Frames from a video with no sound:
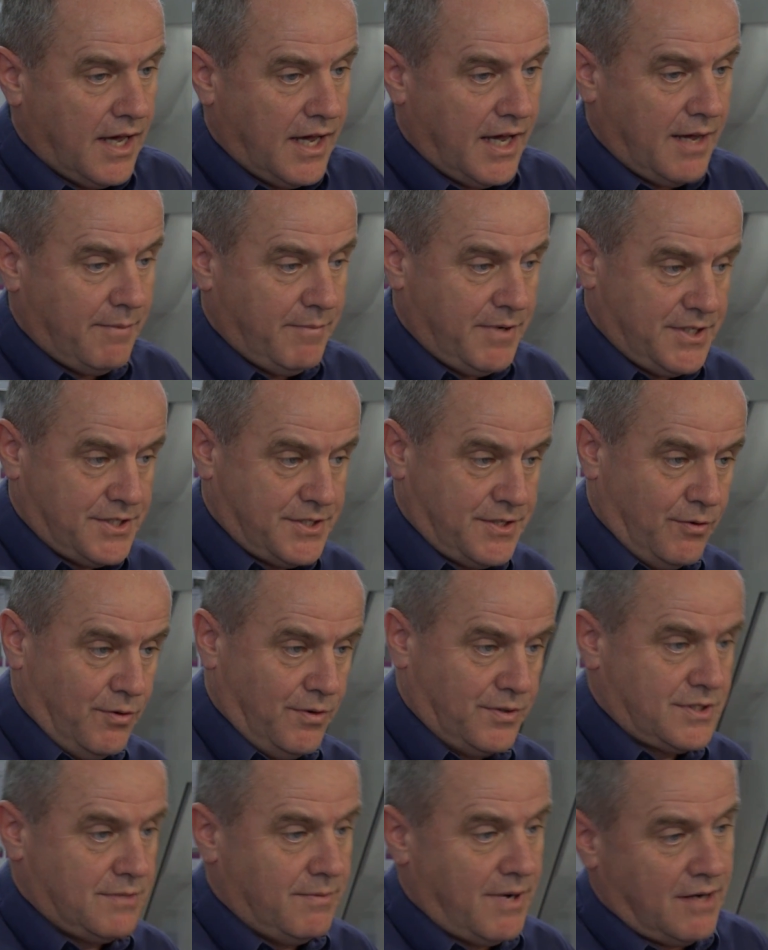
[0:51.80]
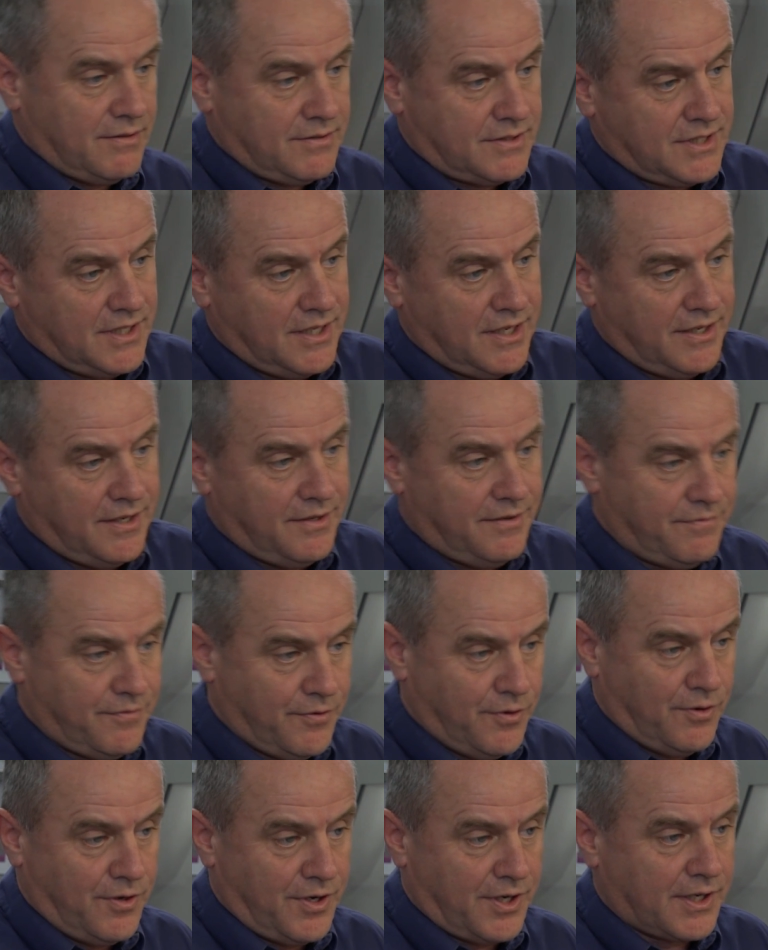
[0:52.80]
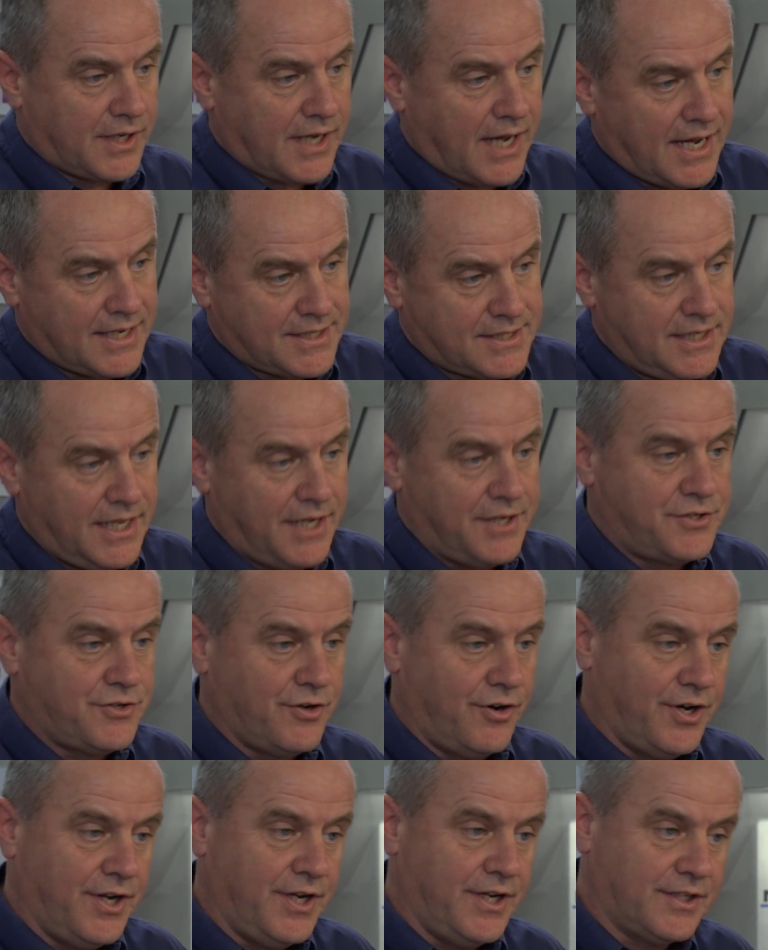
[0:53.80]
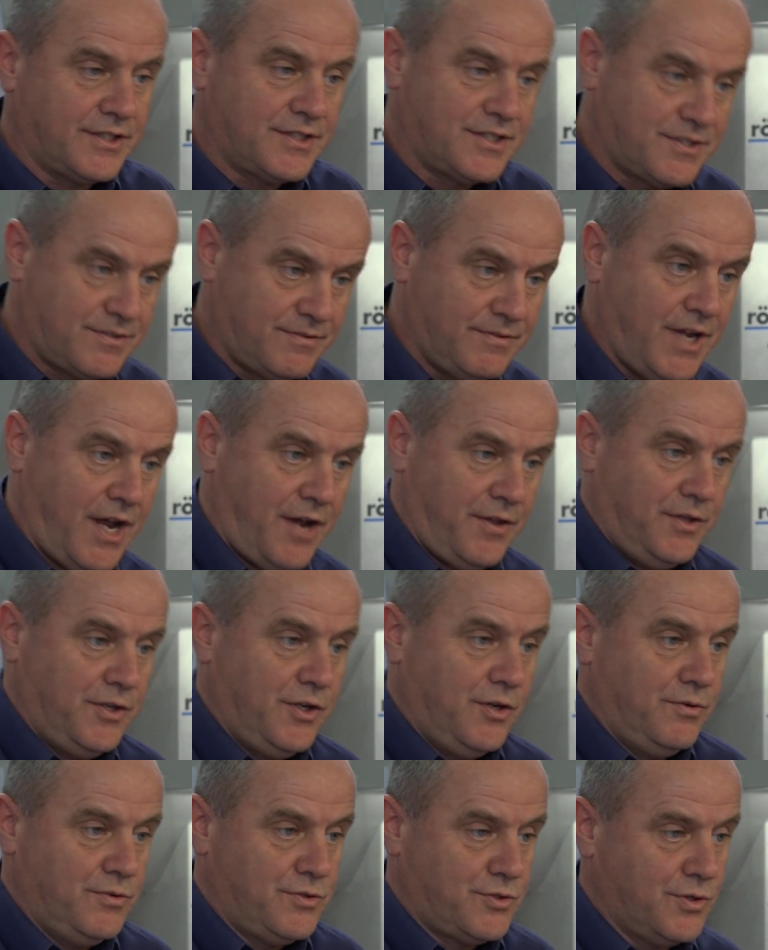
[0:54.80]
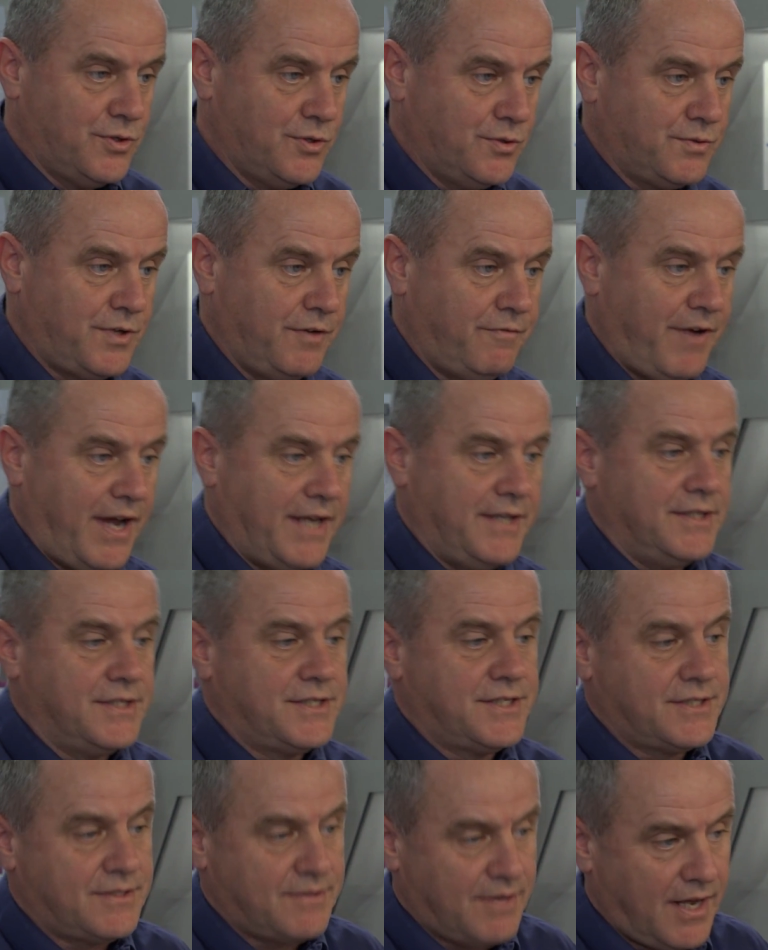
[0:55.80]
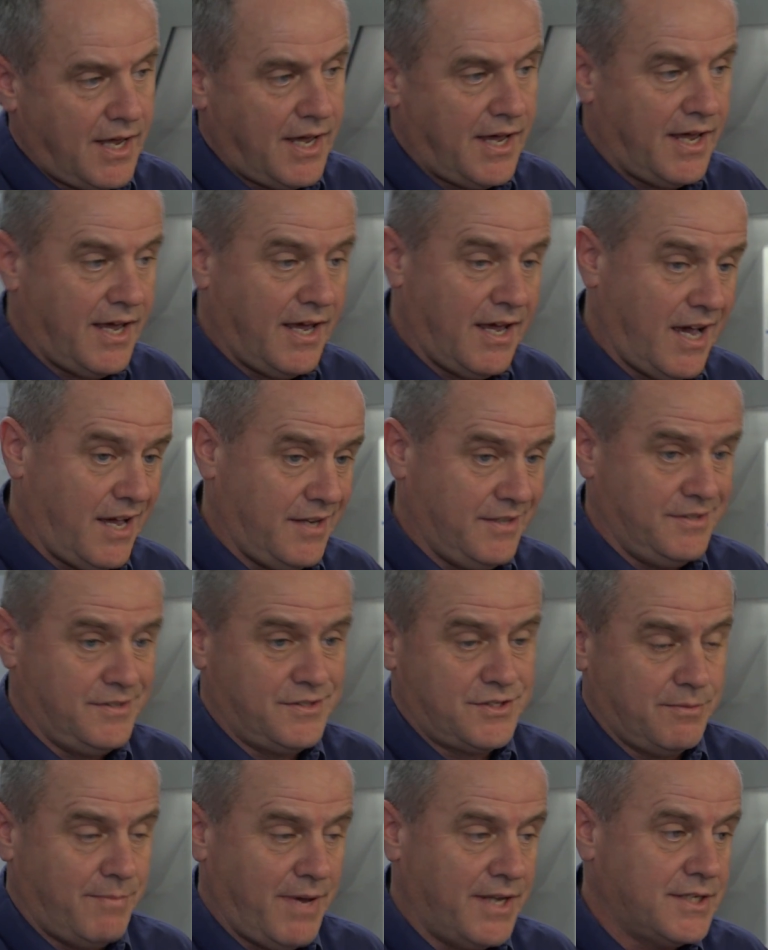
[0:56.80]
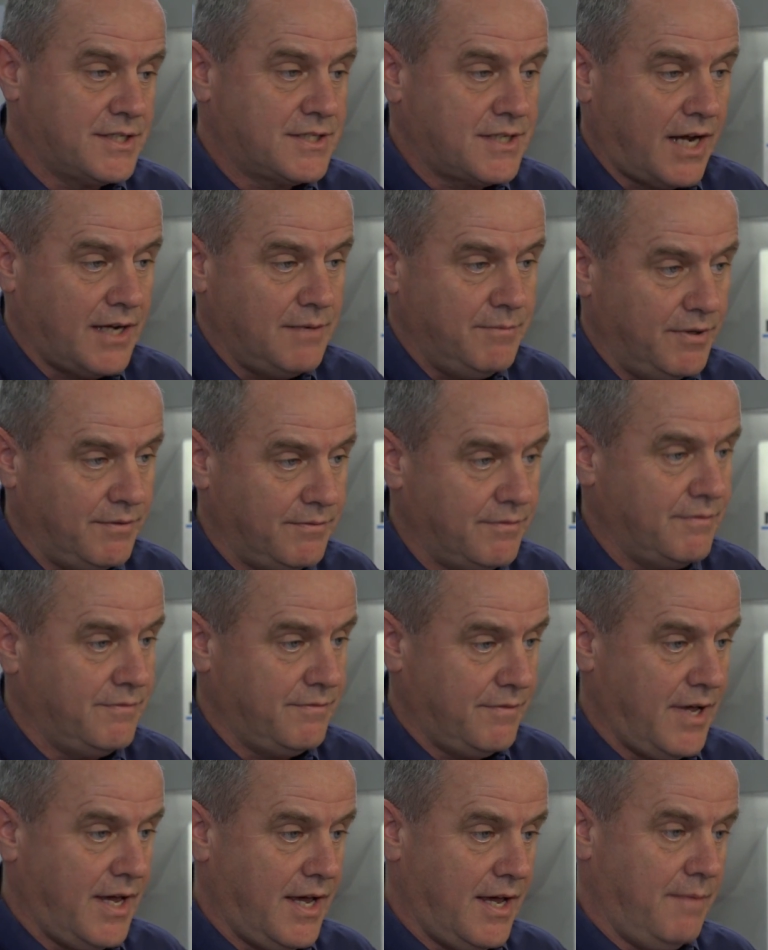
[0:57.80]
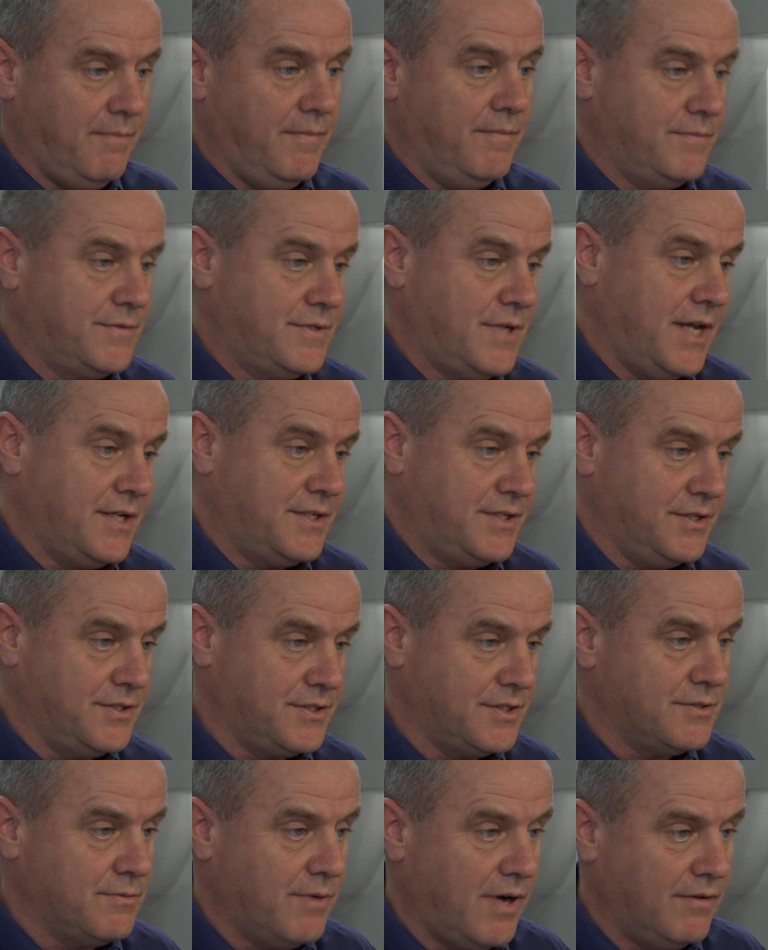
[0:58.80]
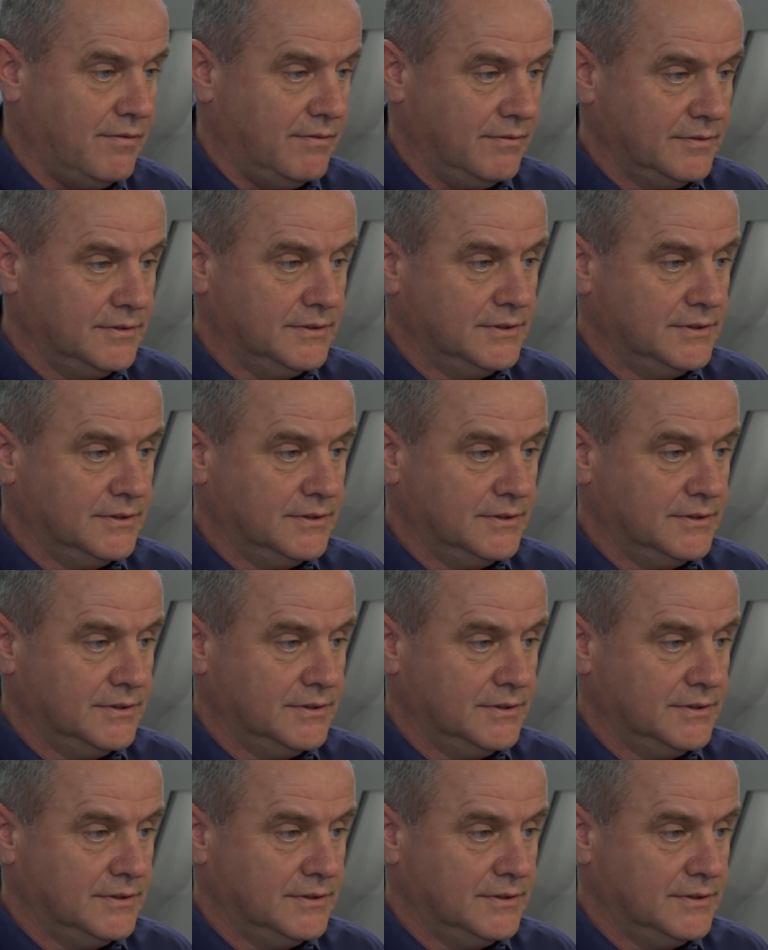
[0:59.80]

It's automotive, oil and gas, electronics, the usual, defence and some entertainment sectors as well.